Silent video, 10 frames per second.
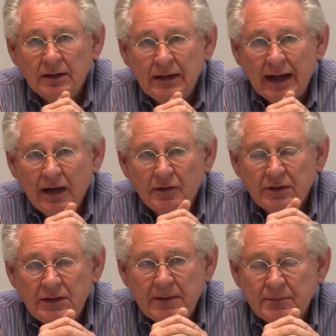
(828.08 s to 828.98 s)
now
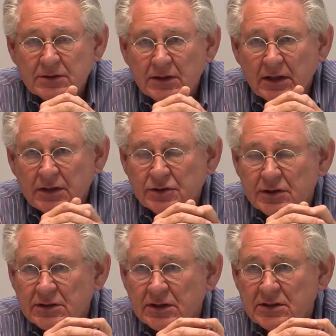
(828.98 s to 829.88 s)
the deepest
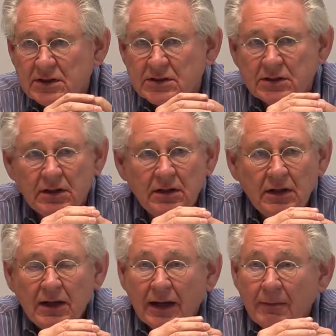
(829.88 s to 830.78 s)
linkages existed
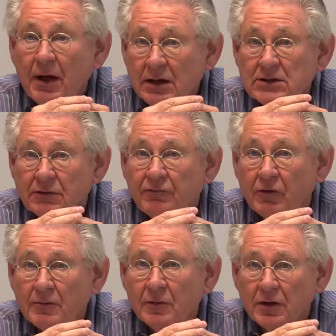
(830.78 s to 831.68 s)
amongst the
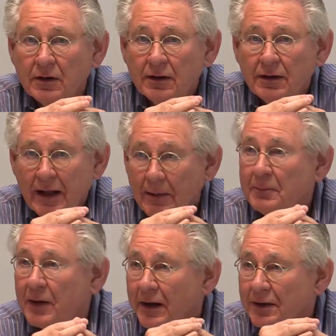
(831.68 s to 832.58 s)
former
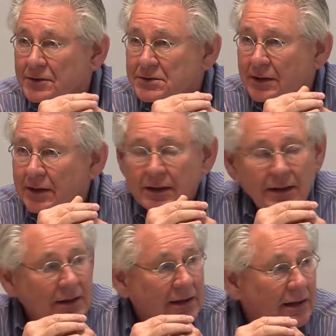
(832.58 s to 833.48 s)
empires
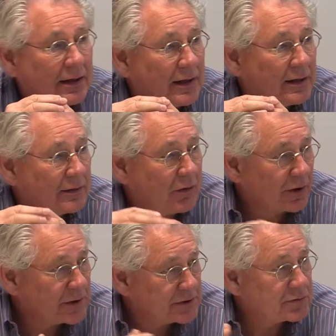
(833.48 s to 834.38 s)

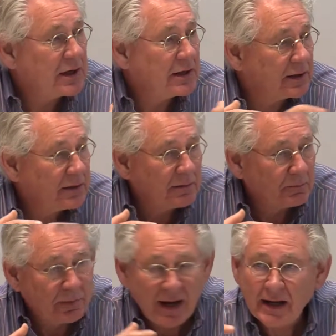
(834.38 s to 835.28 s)
orchestrated
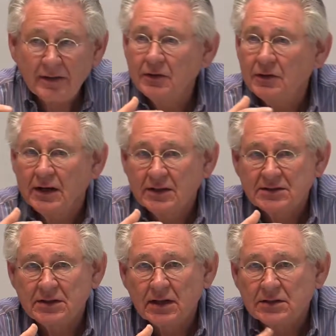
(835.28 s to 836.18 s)
by the United
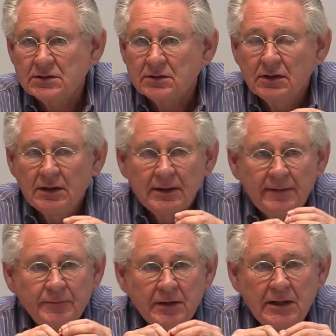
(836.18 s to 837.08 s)
States.
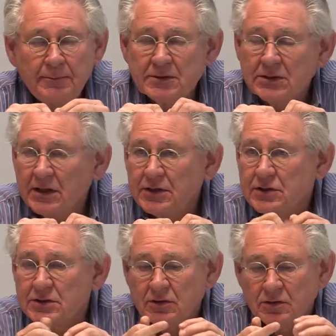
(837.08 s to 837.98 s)
The deepest
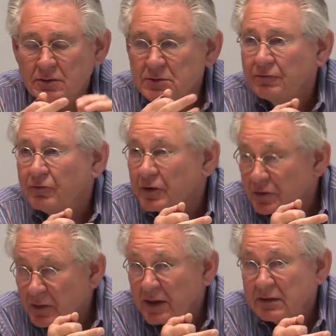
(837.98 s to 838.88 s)
linkages in terms of foreign
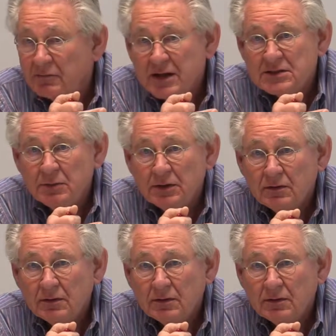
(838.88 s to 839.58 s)
direct investment